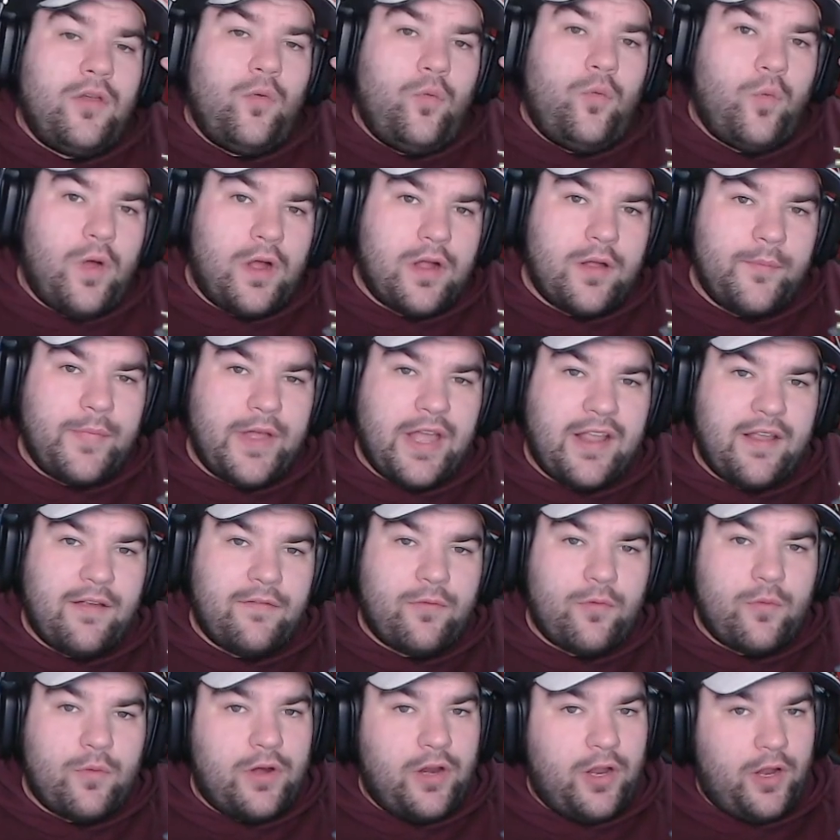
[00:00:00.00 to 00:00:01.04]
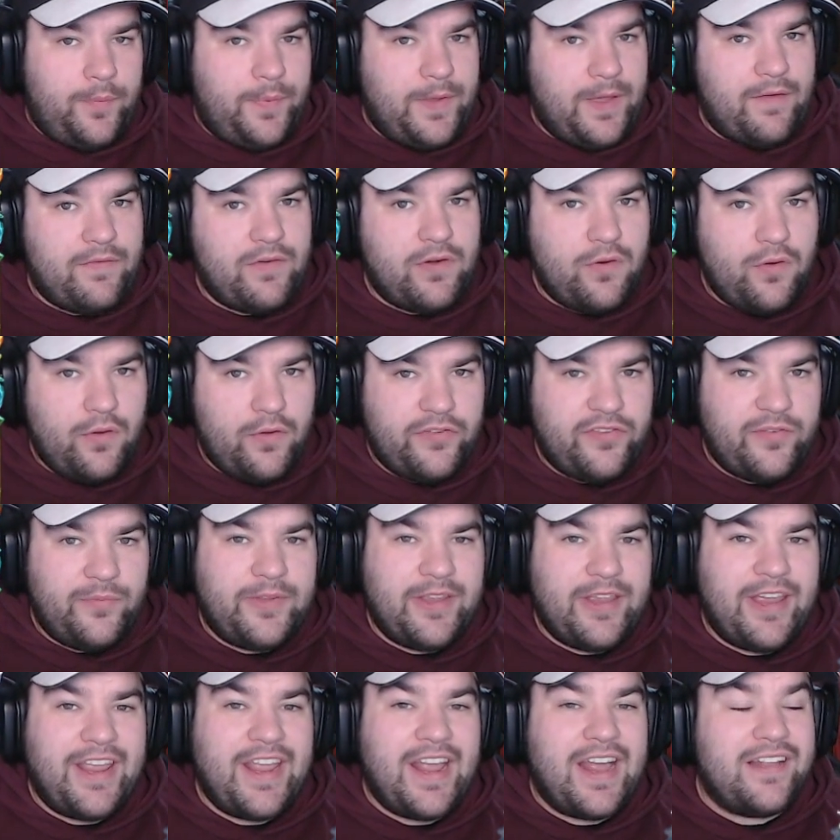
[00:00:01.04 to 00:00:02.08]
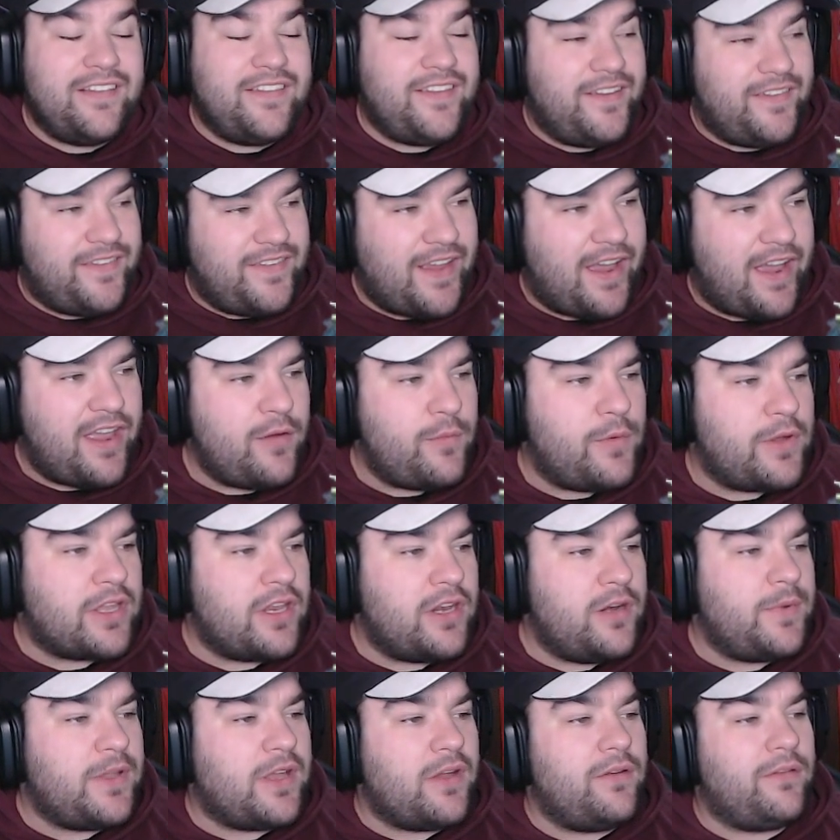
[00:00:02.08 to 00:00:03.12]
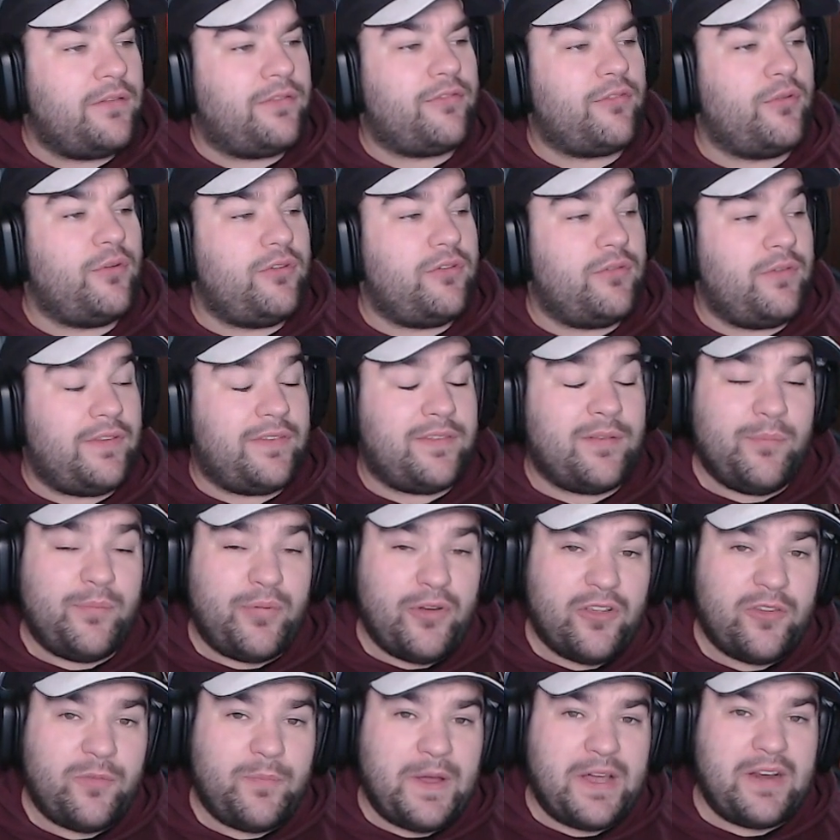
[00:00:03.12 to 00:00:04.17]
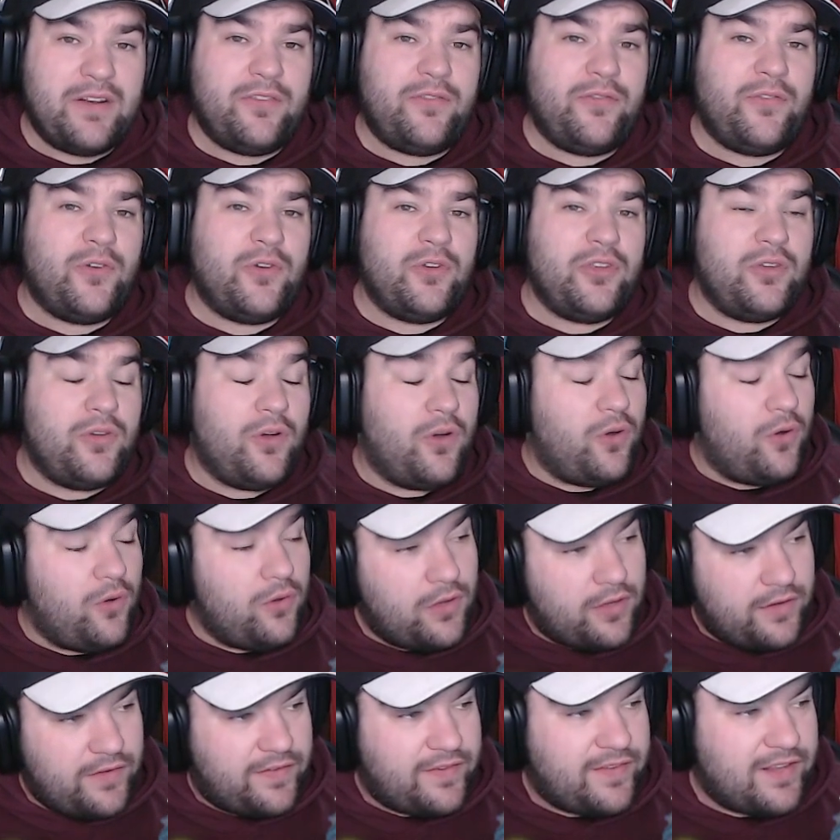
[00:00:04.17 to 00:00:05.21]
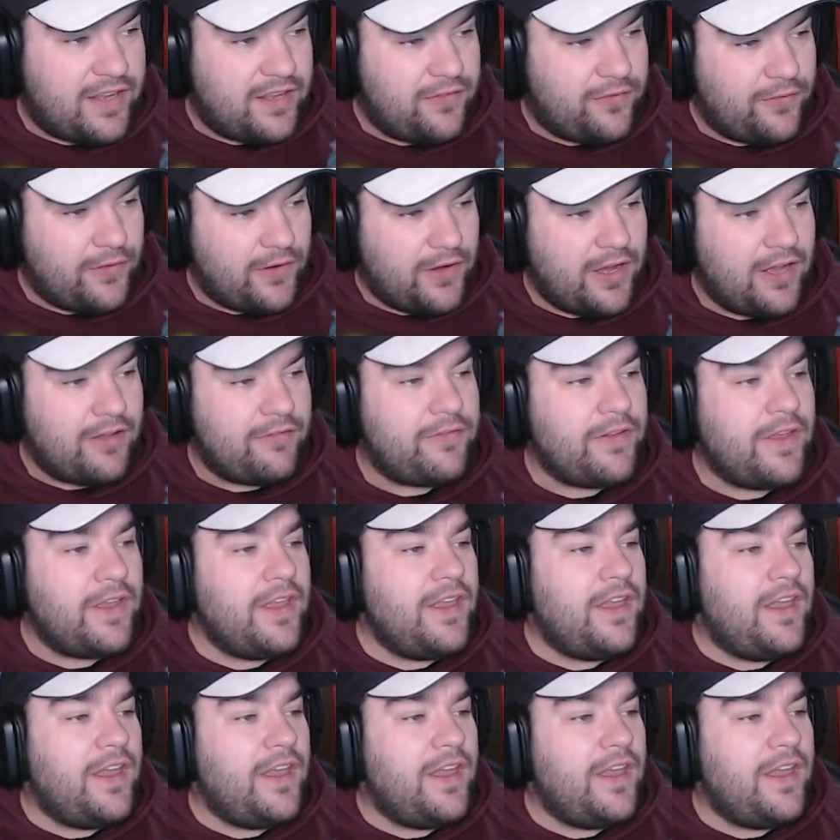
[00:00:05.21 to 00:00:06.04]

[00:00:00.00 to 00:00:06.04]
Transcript: Welcome back, everyone. Hope you're having an awesome day. And today we're going to be going through and doing some boss battles for you, all on stage 5.